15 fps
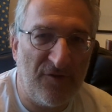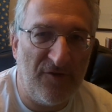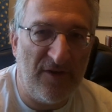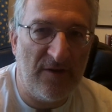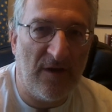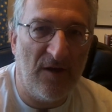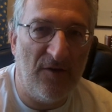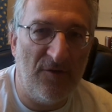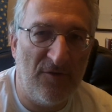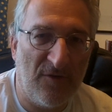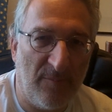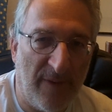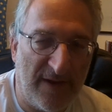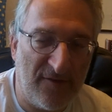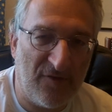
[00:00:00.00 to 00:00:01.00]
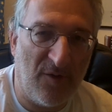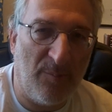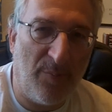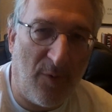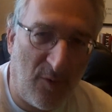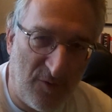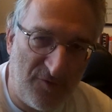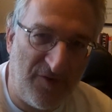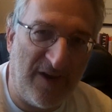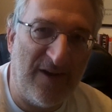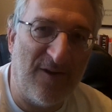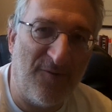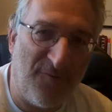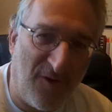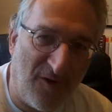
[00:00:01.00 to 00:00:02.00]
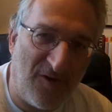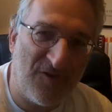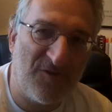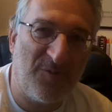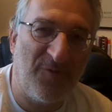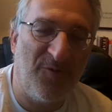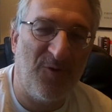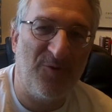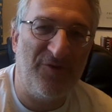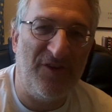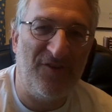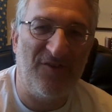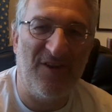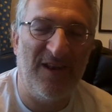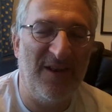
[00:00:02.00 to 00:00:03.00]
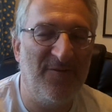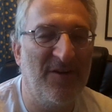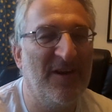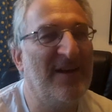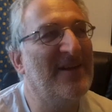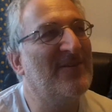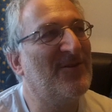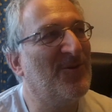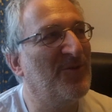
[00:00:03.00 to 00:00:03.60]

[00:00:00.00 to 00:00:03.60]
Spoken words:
so she goes and makes an apology in advance before she's delivered it,